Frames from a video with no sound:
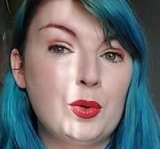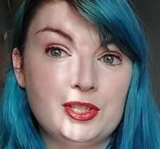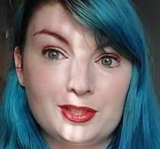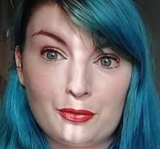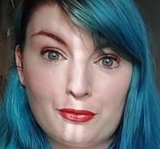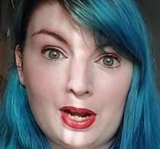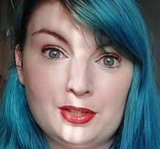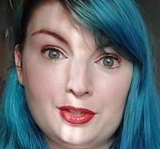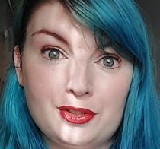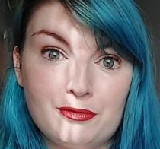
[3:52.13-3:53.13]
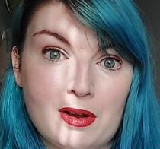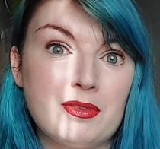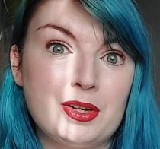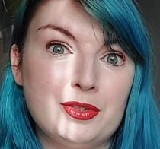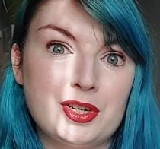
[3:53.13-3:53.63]
which is a French
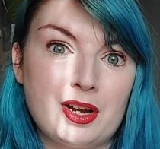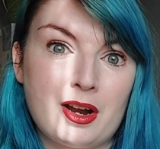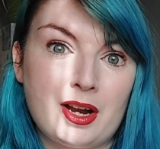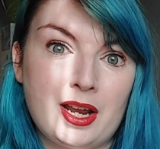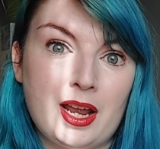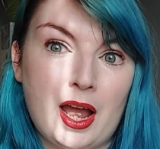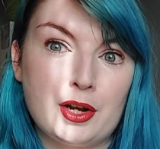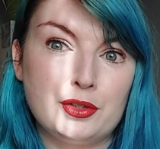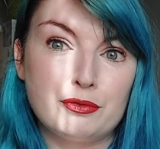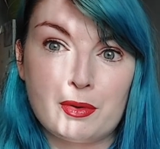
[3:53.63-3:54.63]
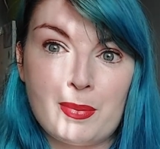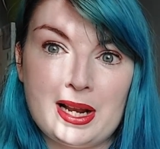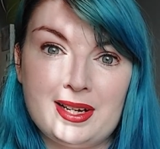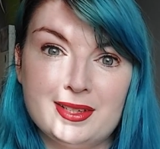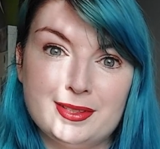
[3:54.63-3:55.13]
revolutionary and
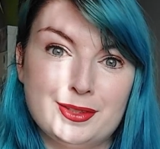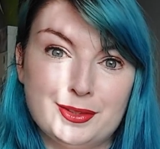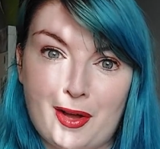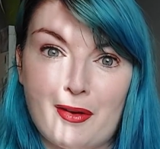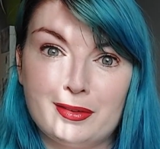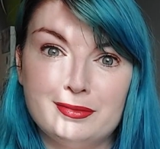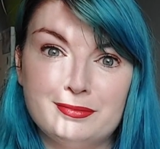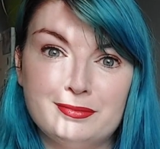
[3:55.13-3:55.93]
rebellious song.